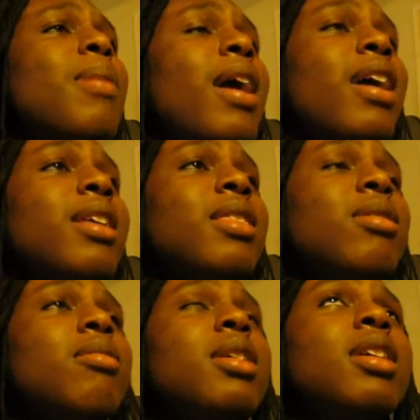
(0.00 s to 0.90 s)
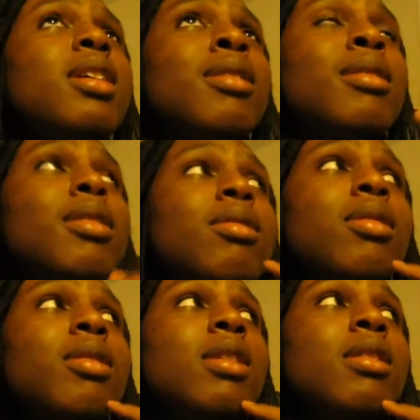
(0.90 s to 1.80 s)
by 3
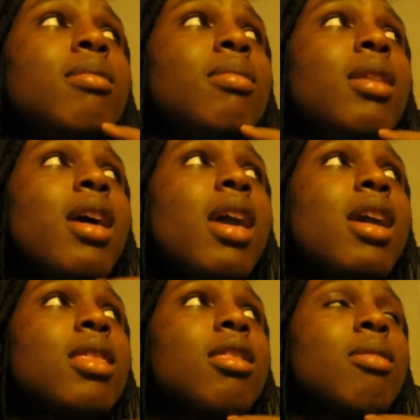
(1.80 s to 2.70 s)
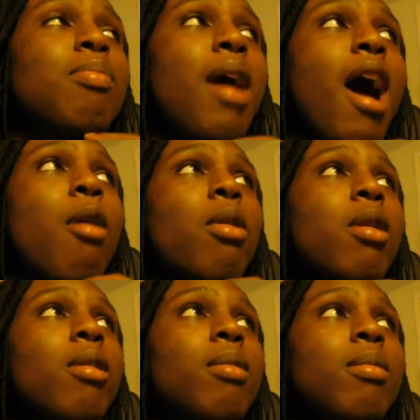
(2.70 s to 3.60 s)
in the 8th
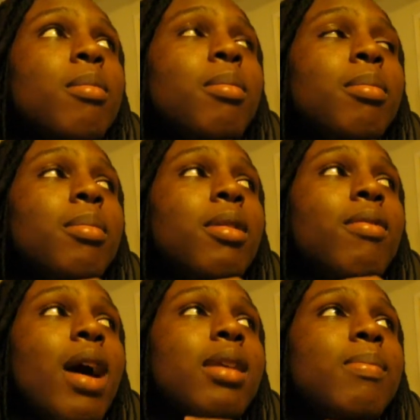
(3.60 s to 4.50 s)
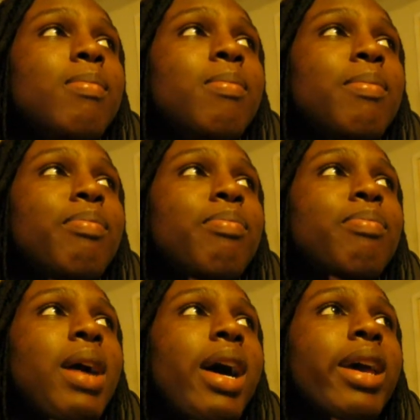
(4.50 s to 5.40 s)
power divided
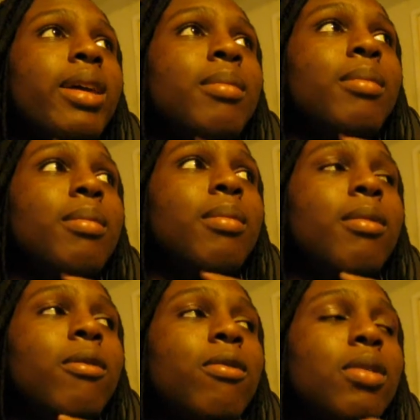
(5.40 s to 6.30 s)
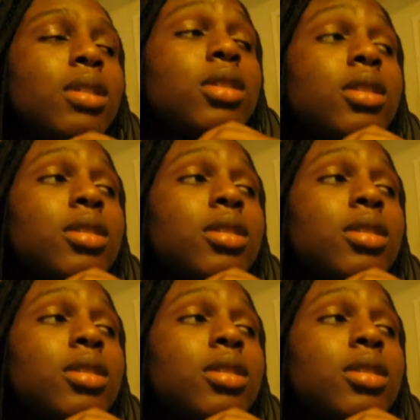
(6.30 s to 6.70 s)
by fish?